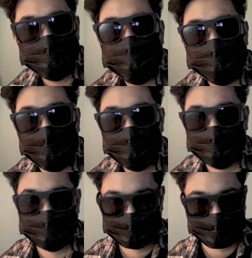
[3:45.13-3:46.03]
spoke
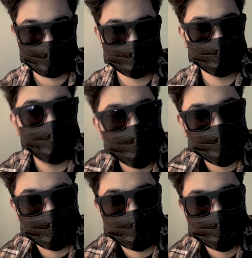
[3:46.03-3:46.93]
the same
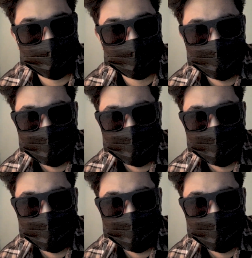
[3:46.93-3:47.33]
language.